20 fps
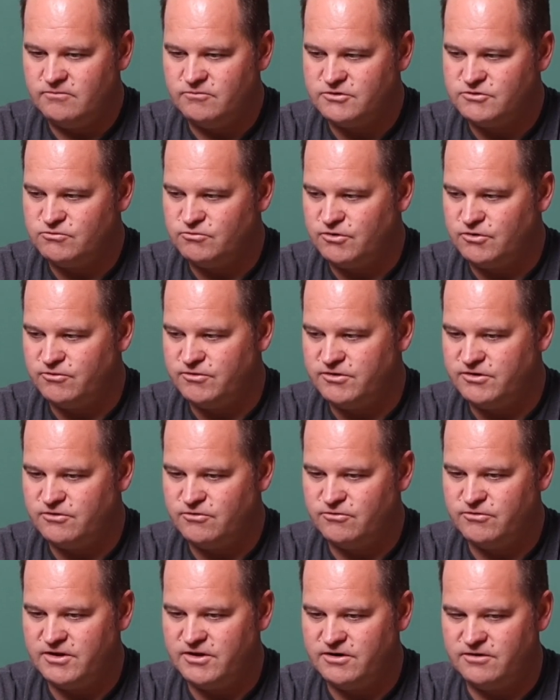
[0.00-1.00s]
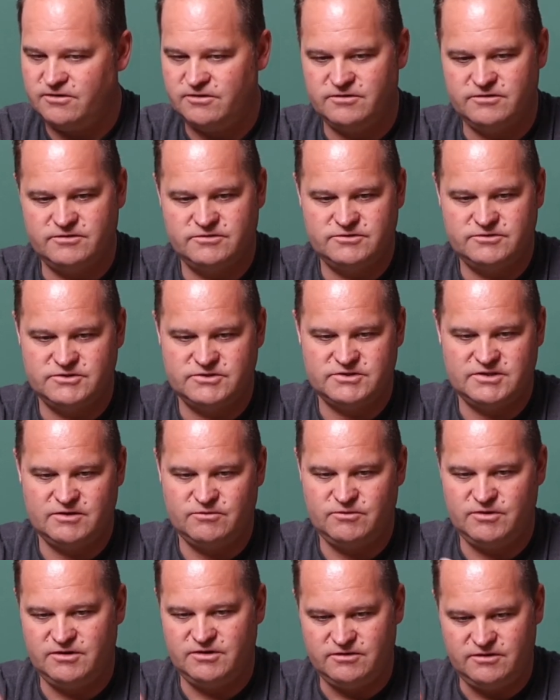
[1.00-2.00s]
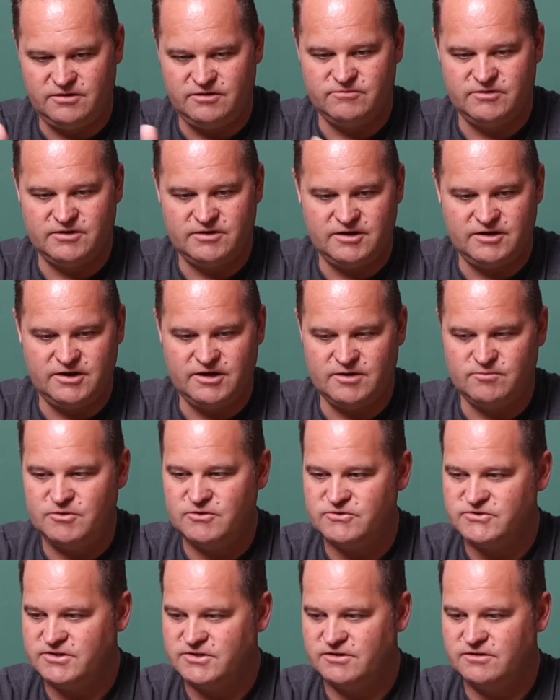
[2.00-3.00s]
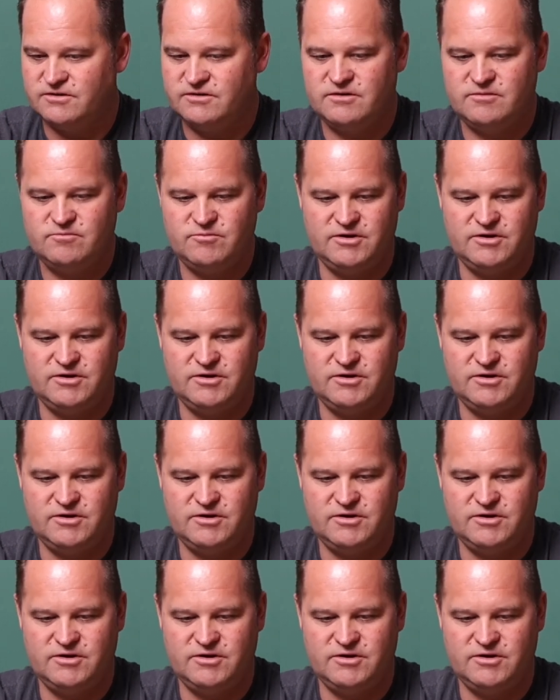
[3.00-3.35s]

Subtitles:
which we'll go ahead and turn that on just that way in the event I am using it.